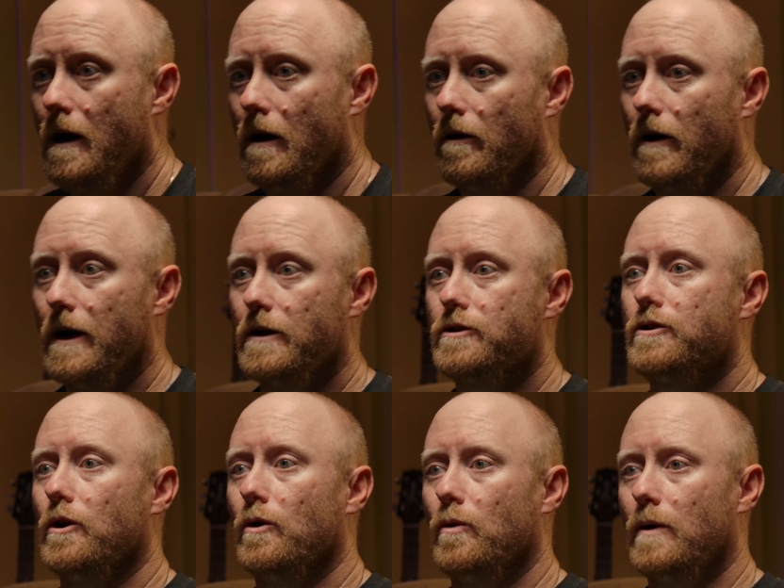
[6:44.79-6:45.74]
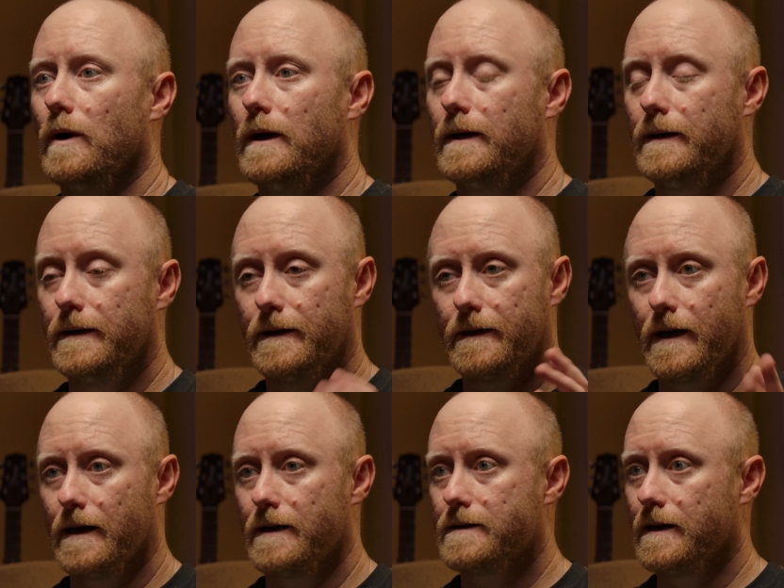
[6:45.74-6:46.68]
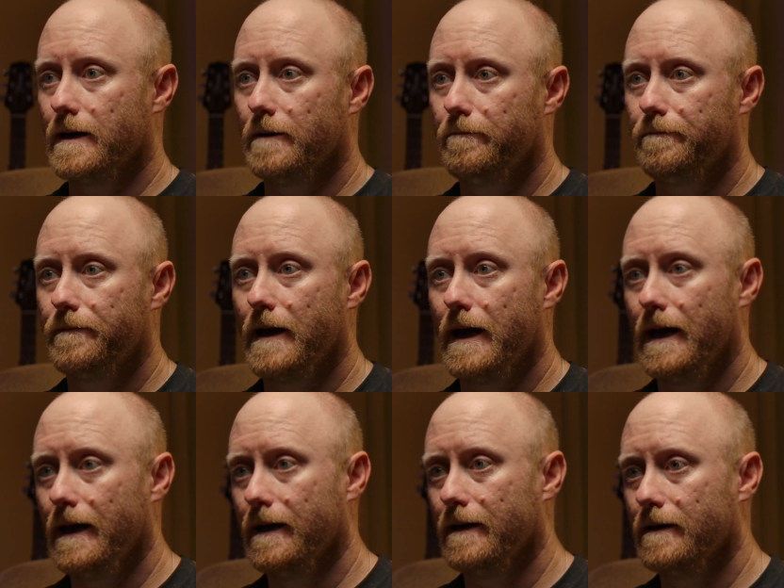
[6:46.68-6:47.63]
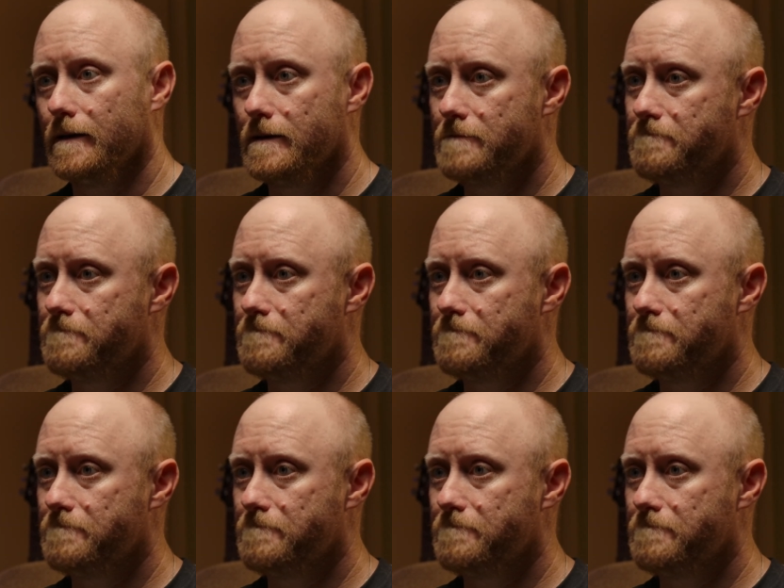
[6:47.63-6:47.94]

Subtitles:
Alright, so got it set up, and